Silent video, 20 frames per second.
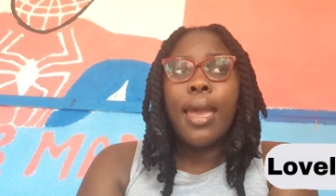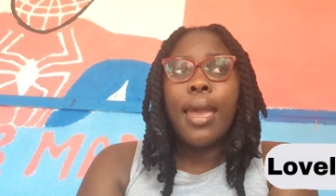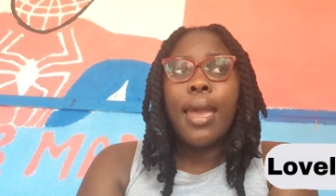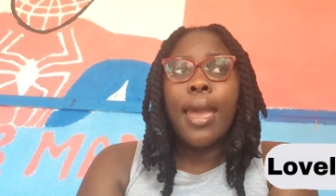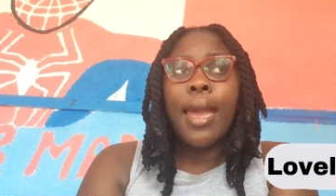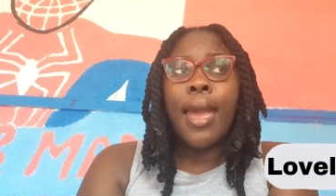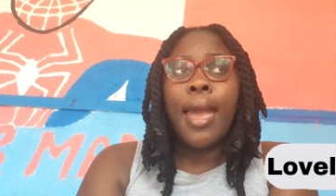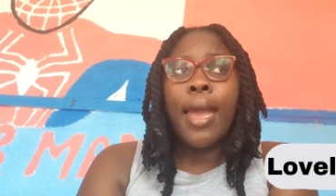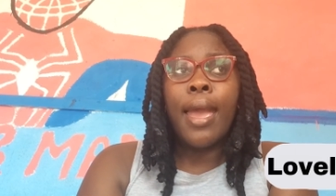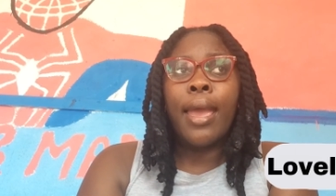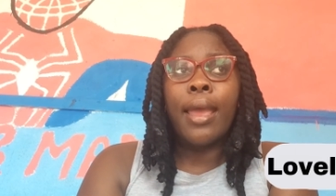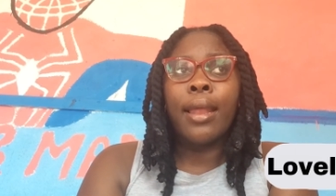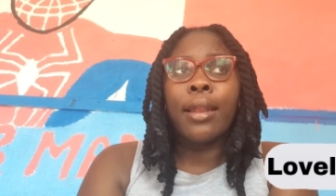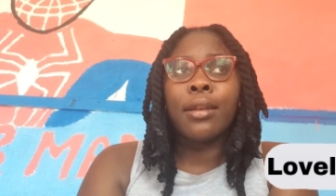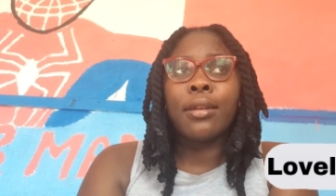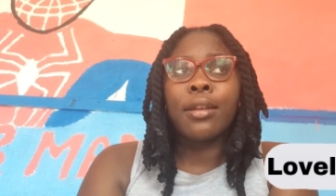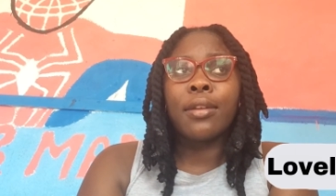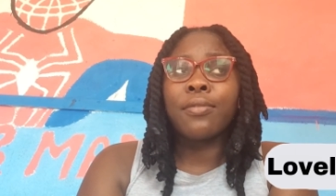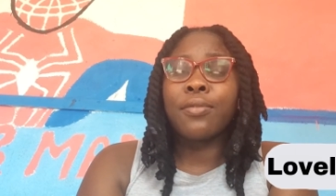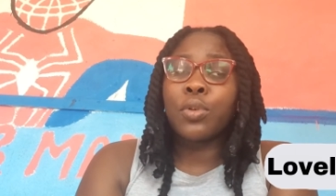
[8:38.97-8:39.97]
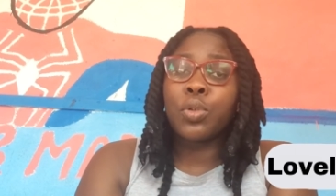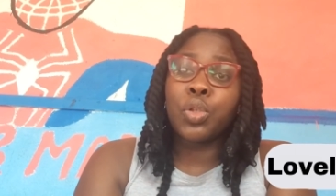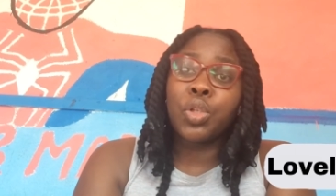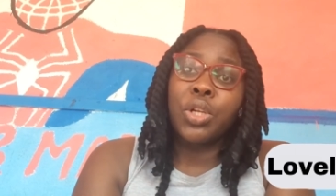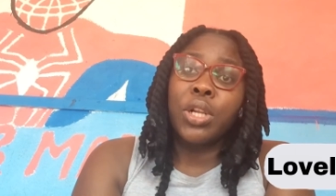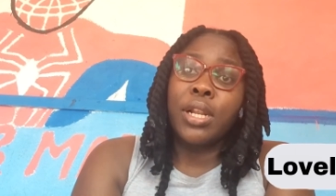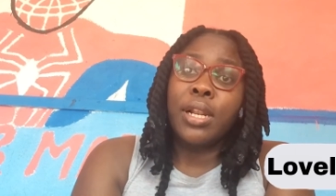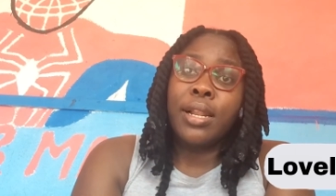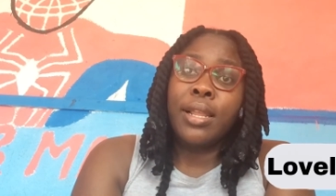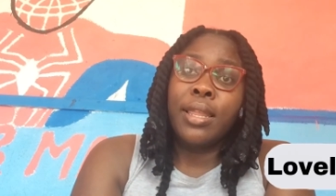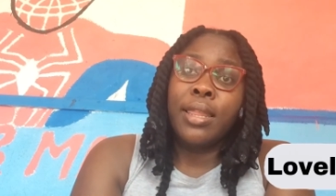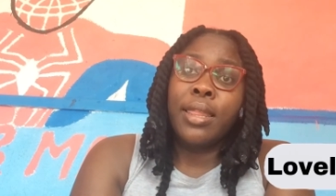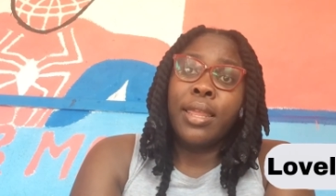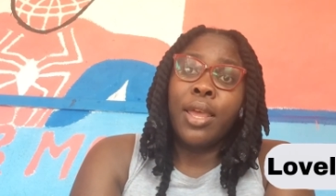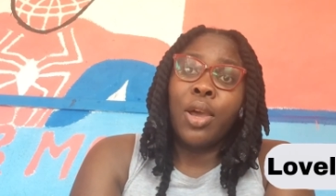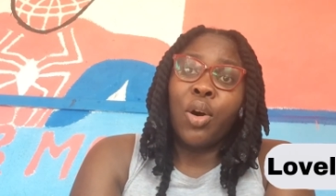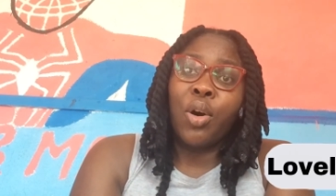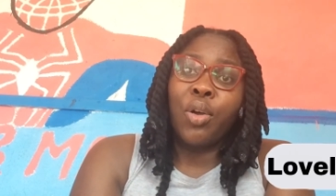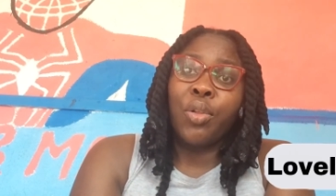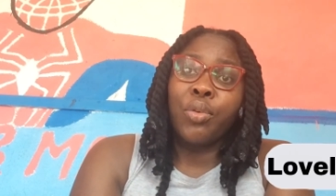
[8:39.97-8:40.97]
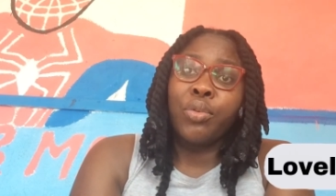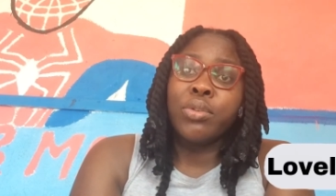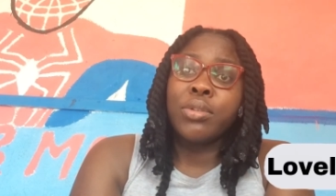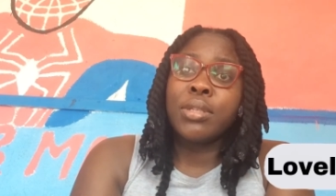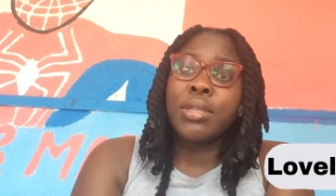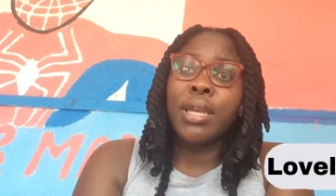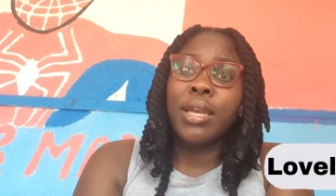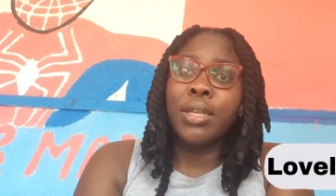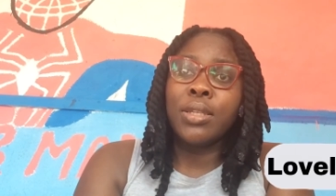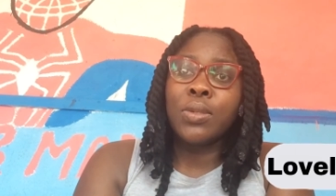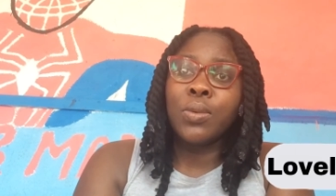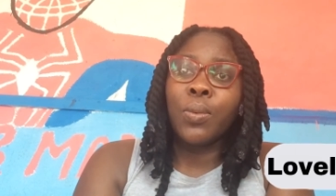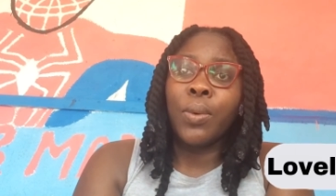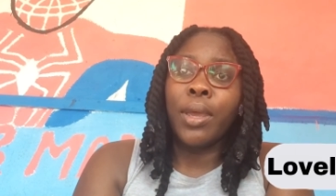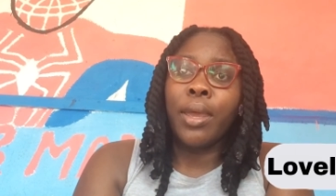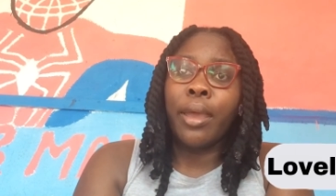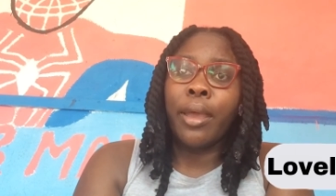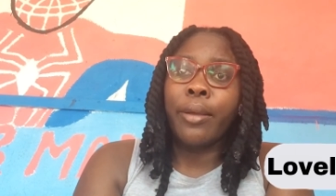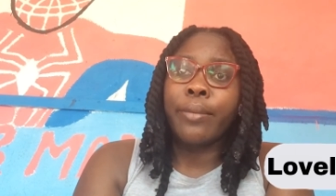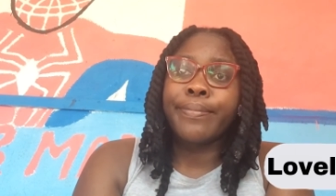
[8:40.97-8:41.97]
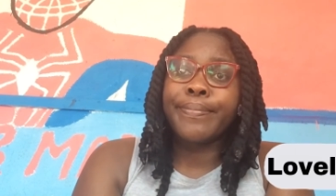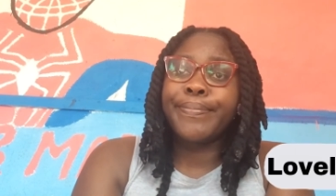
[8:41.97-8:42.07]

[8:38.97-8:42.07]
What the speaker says: and unfortunately there are those days where